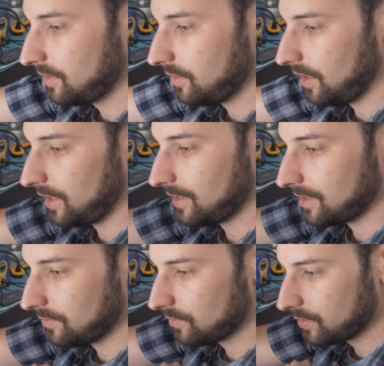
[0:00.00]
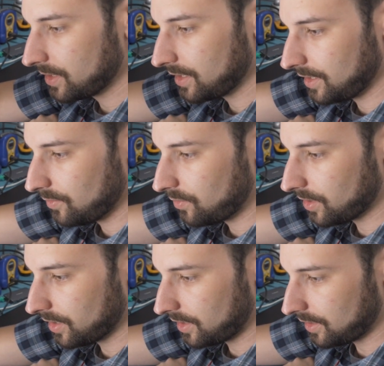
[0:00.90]
it didn't really
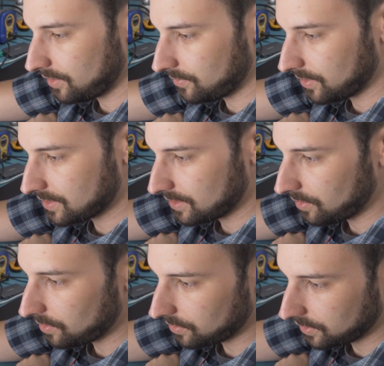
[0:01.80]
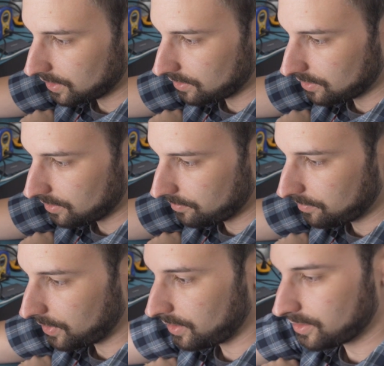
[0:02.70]
work. It wasn't holding the
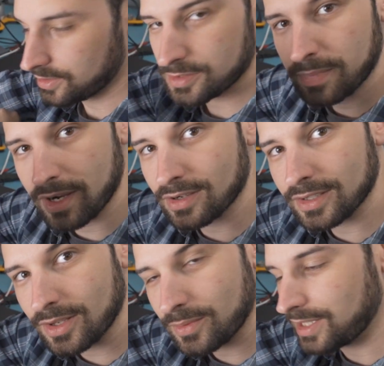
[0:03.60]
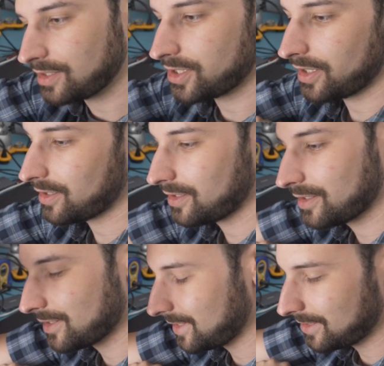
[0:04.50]
bars parallel with each
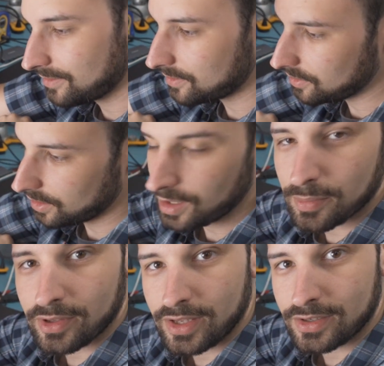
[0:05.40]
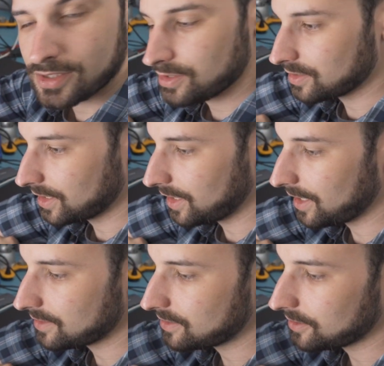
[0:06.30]
other and a couple other issues like
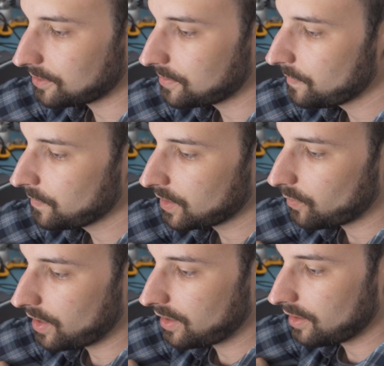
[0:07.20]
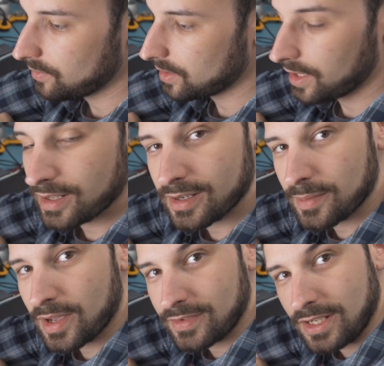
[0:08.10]
that. So what I ended up
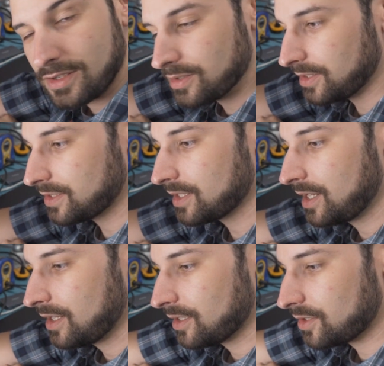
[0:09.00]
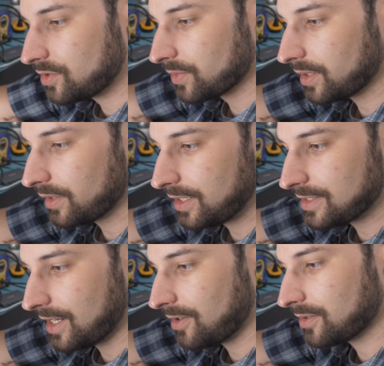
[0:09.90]
having to do is drill these
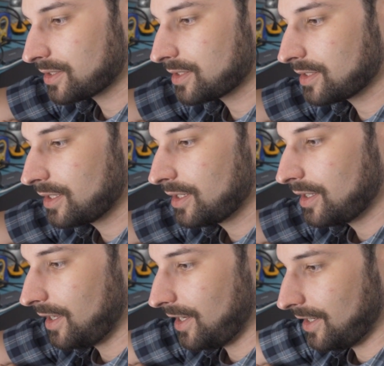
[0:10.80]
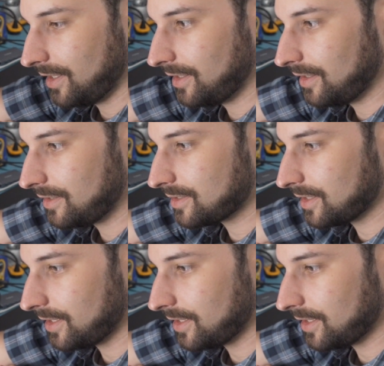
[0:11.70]
out and